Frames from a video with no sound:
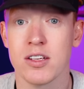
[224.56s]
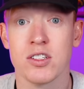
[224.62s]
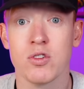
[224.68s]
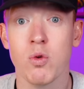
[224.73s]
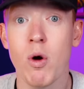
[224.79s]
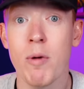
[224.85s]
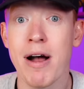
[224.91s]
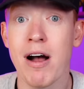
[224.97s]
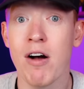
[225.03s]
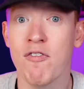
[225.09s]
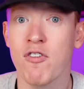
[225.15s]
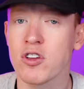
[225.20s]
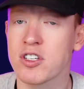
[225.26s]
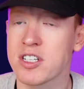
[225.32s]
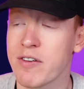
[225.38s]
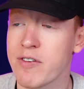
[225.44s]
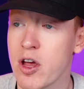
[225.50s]
So what about
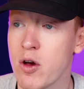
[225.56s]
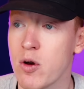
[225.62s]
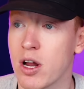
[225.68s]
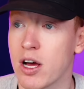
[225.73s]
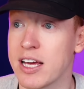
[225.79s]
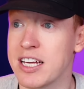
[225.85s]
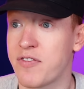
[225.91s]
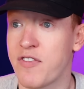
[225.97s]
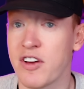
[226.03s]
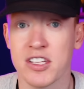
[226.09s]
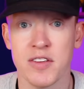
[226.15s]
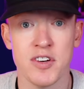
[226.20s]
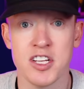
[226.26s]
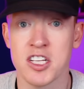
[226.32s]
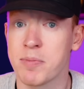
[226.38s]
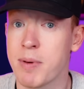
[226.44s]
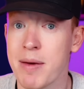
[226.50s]
Alphonse Areola? He's
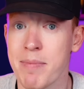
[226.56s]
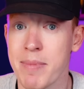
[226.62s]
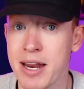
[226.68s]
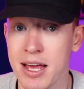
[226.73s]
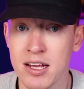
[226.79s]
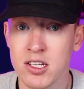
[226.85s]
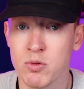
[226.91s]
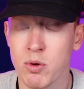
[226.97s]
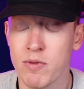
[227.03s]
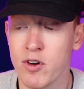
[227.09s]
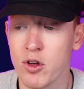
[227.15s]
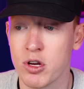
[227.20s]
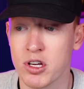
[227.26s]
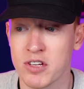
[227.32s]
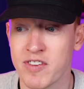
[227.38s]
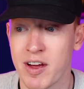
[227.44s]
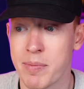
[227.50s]
effectively split minutes with
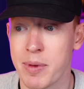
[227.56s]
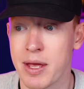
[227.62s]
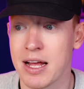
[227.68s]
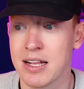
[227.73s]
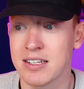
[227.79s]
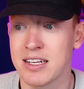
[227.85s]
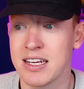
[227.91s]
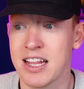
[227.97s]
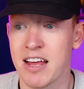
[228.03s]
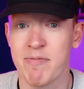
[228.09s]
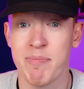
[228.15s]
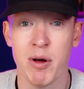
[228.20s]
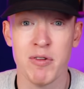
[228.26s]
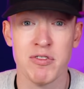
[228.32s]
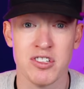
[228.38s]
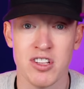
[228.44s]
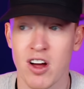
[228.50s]
Lucas Fabianski. They've
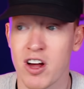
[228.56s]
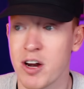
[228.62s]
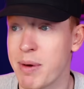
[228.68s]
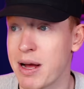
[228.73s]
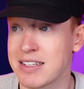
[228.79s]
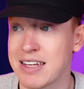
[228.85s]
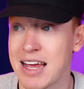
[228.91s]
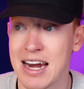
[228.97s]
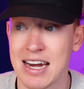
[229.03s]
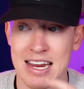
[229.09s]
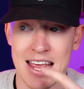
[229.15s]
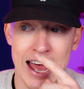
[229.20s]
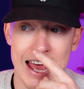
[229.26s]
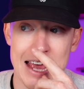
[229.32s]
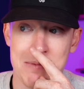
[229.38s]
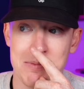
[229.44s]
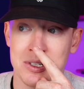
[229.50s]
both started about 10
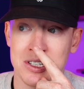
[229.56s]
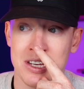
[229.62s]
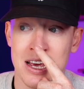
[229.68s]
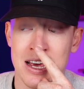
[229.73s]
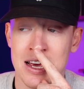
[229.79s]
games.